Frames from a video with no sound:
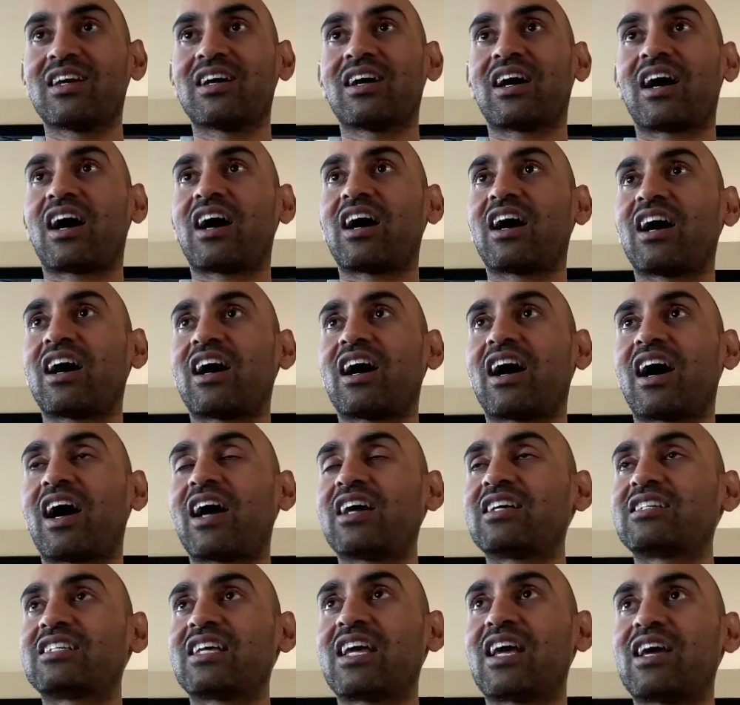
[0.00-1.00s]
Uh,
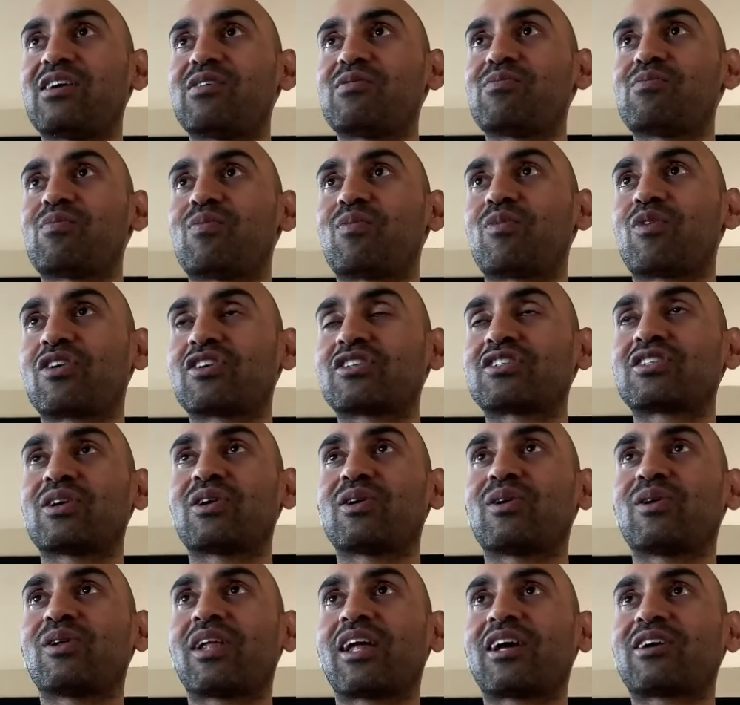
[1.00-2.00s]
I say more
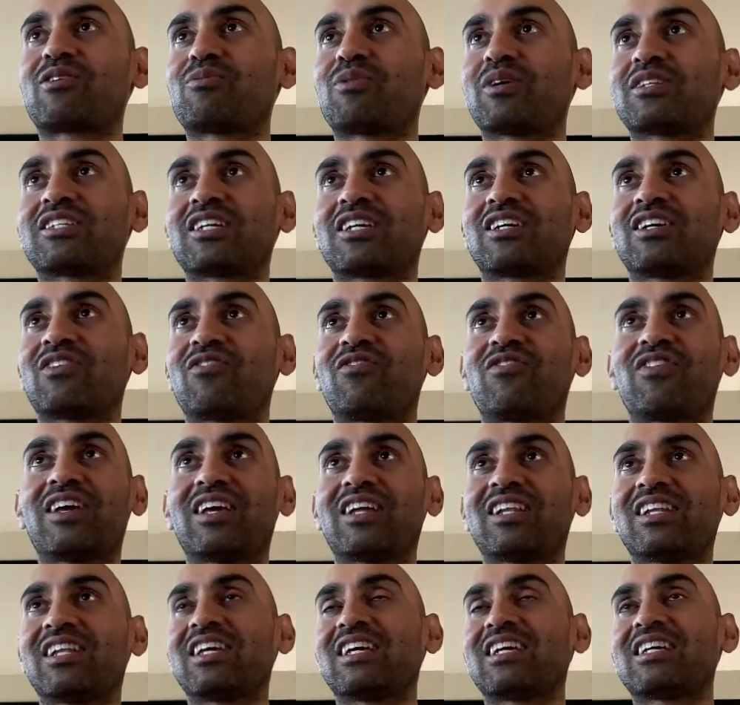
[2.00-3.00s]
so like what's a good
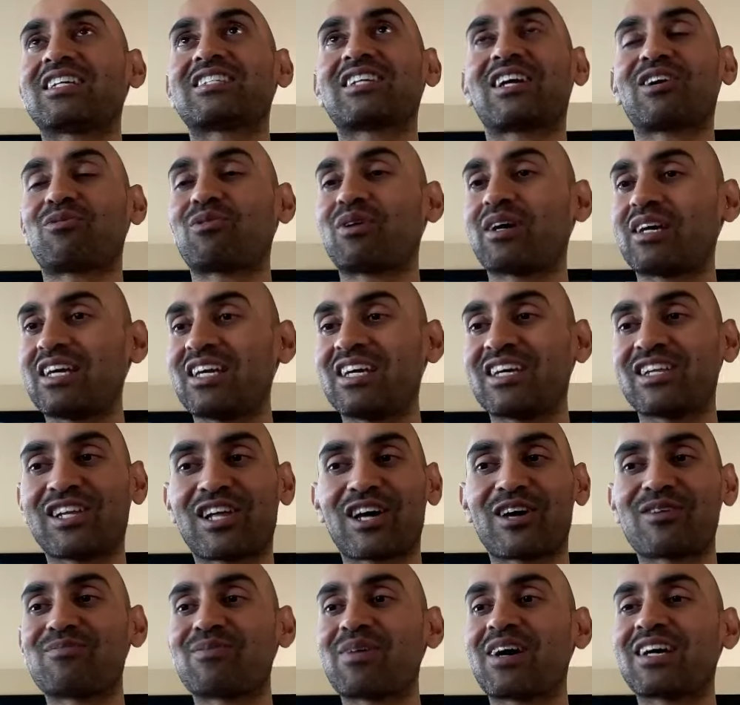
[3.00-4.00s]
feeling is like what
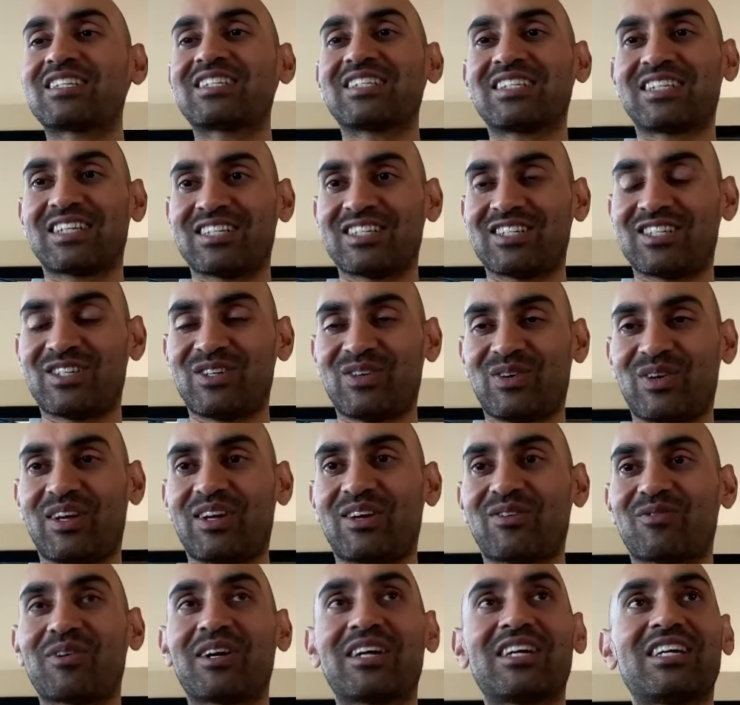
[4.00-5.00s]
Elon Musk is doing.
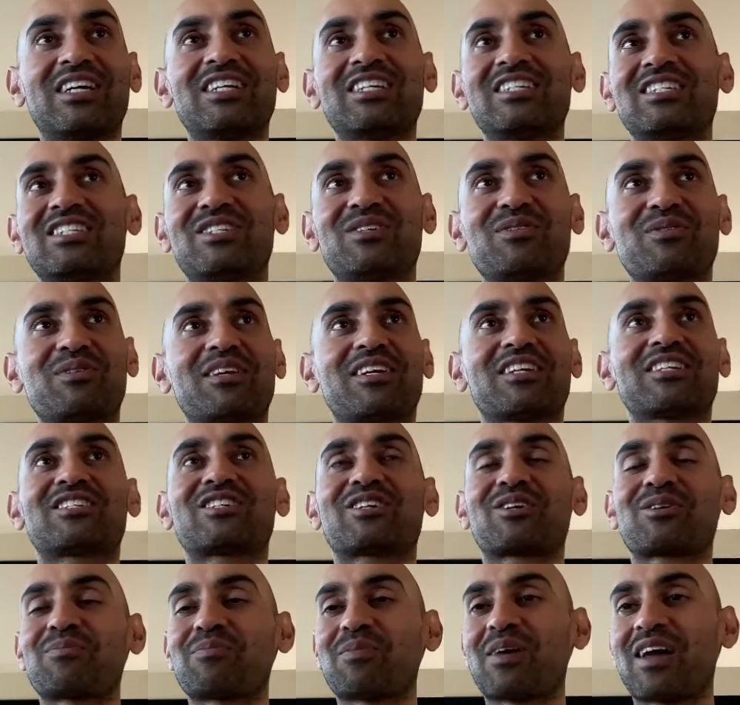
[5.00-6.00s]
What he's doing is
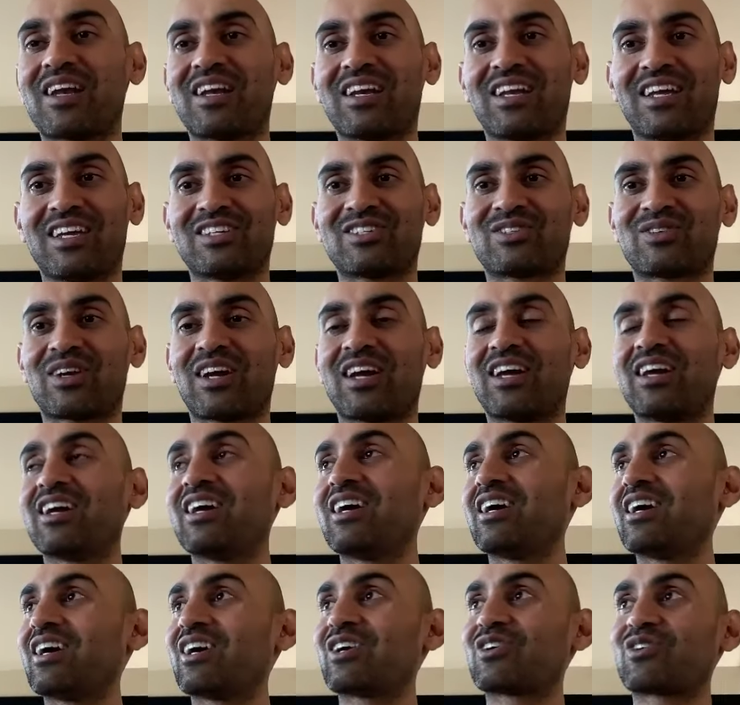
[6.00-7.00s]
tremendous, right?
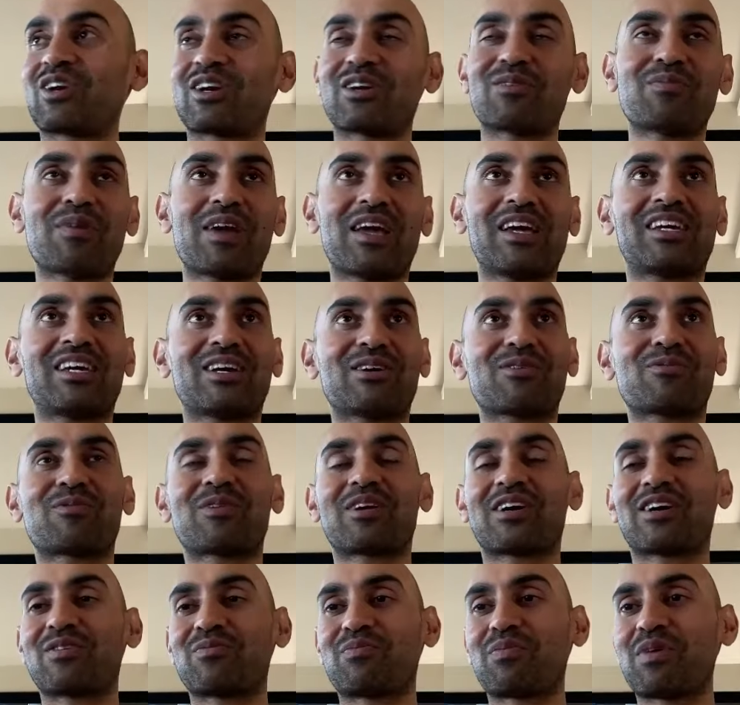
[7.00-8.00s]
Trying to make it
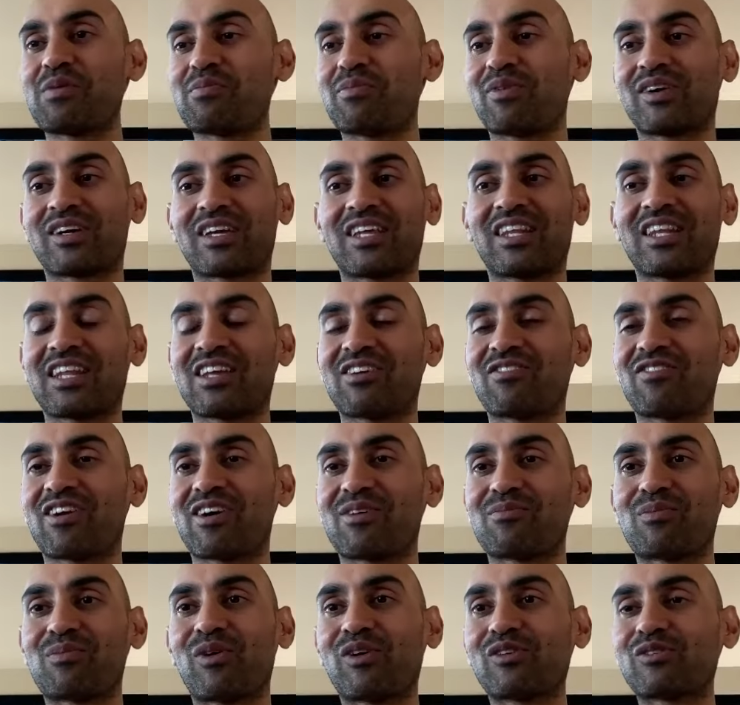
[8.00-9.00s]
where people can live
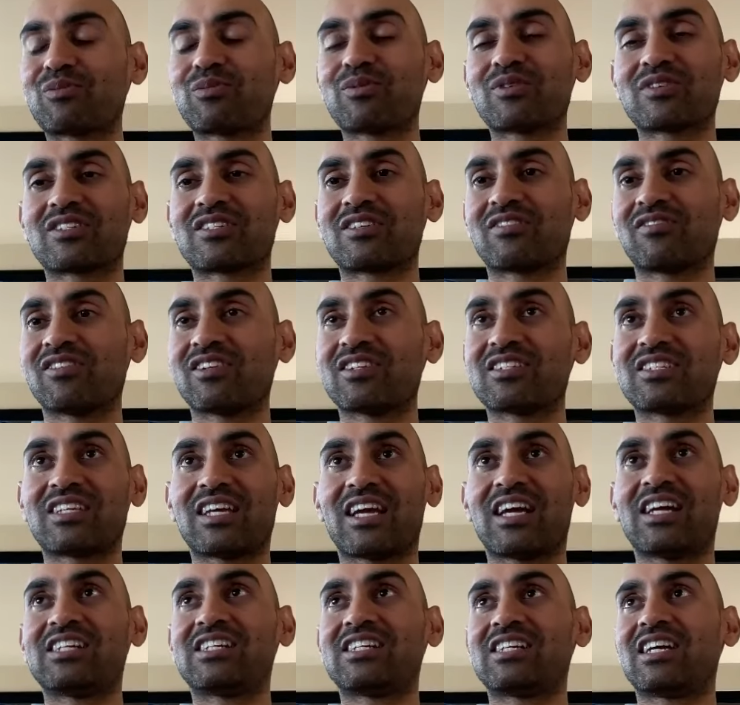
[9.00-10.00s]
on multiple
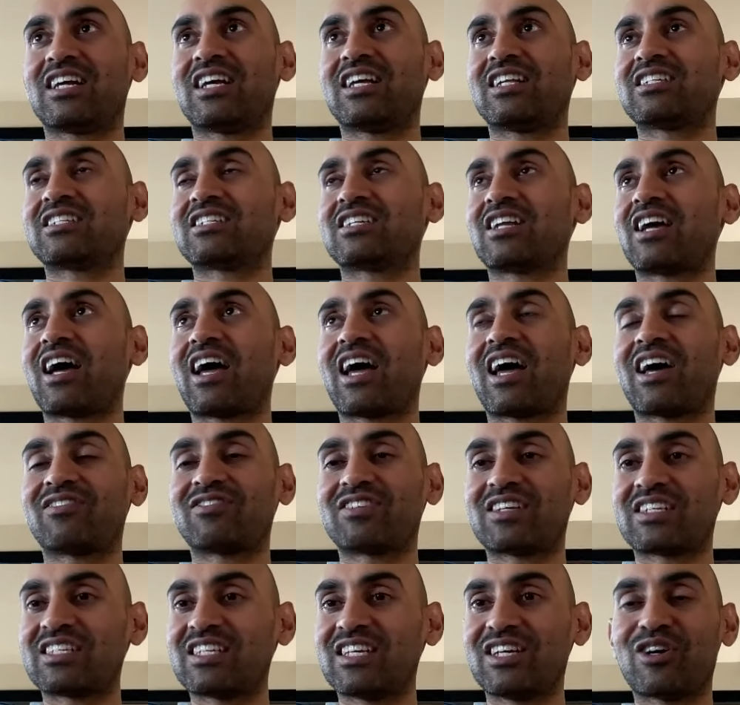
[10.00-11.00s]
civilizations, not have
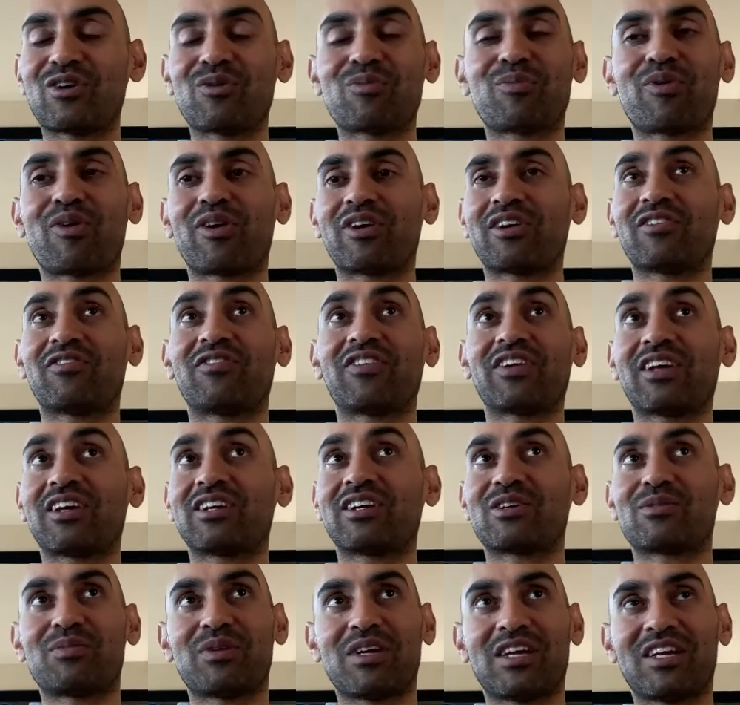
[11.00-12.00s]
a single point of
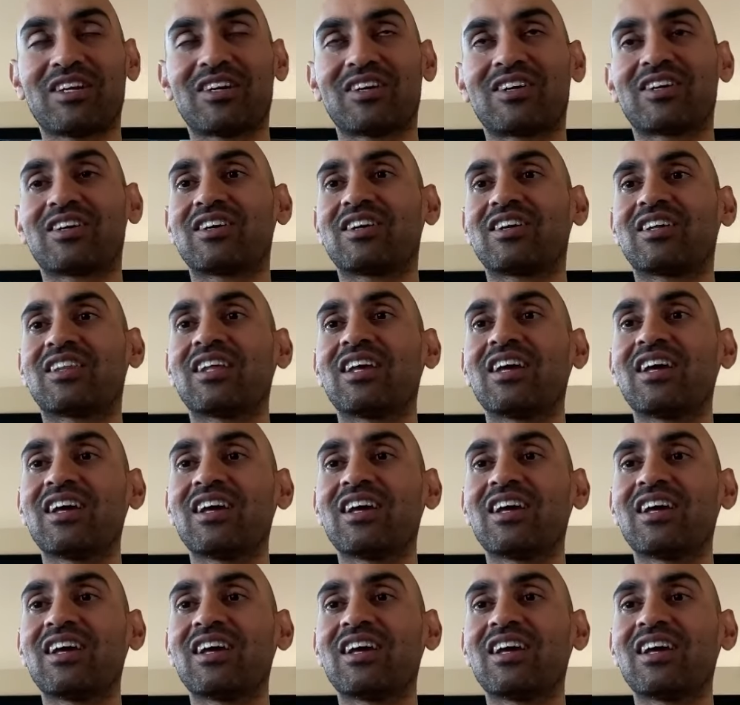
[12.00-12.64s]
failure being Earth.